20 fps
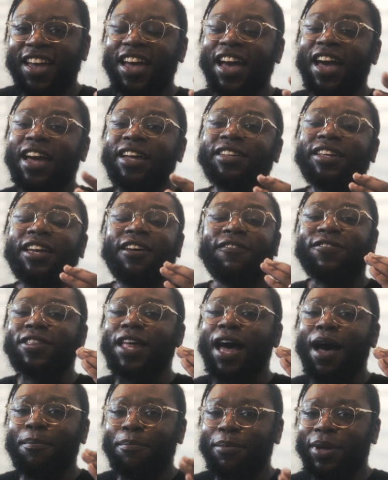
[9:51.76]
And if
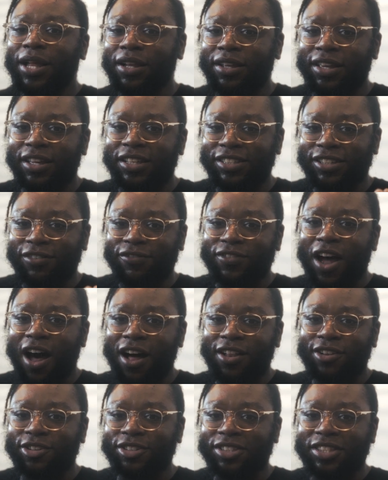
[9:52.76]
not millions of
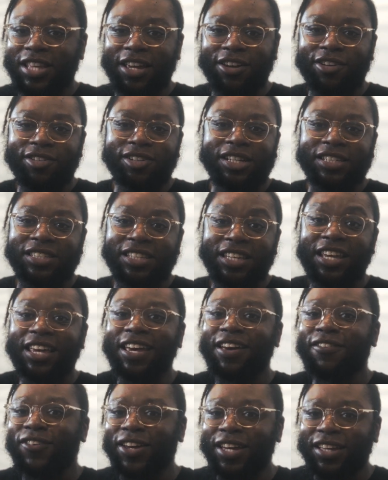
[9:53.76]
dollars that you're just
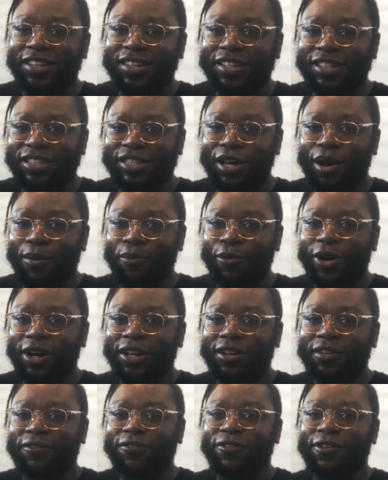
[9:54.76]
giving to
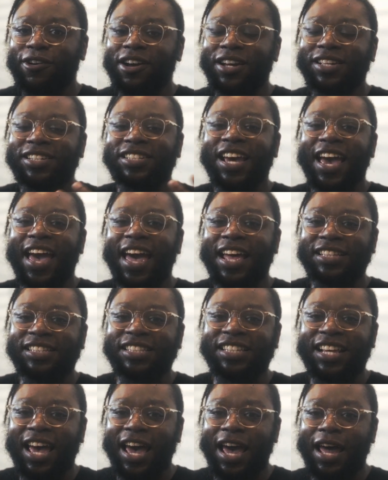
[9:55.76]
someone for a
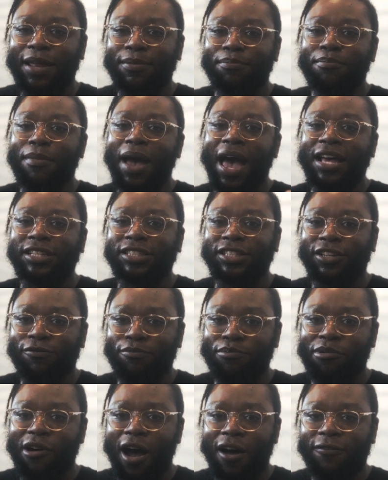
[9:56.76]
chance at massive
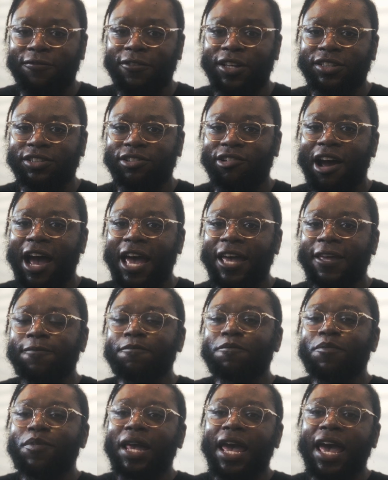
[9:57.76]
profits, right?
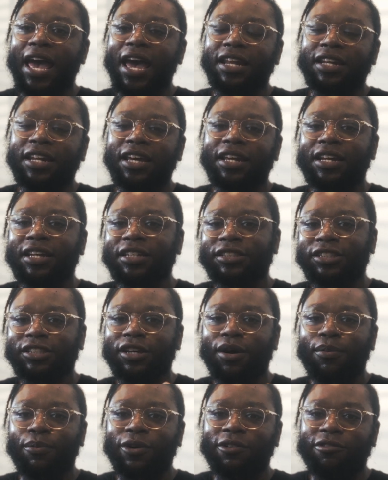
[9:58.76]
And it is
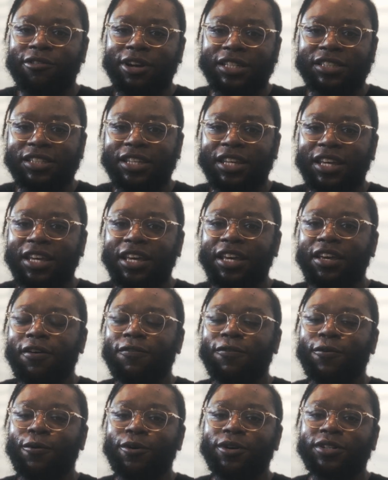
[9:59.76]
somewhat risky.
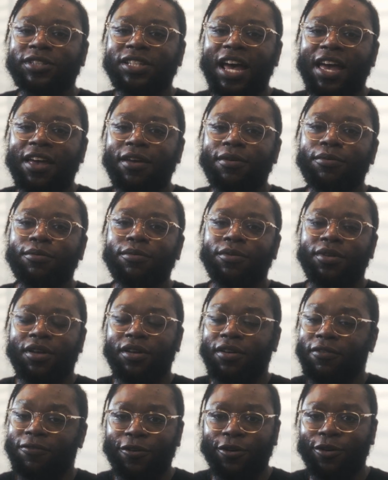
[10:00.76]
Of course, like
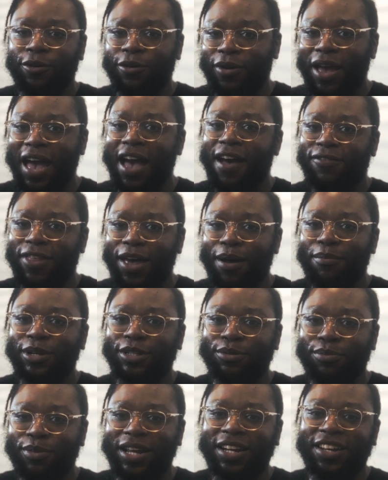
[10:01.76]
if you have that
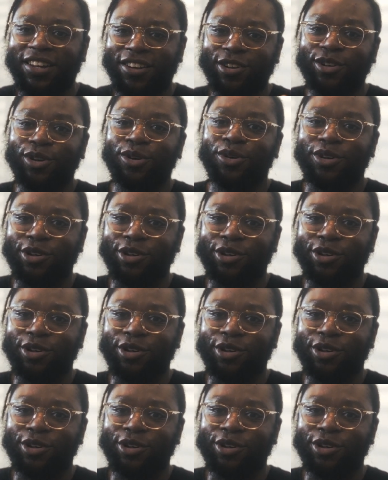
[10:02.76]
much money, you're doing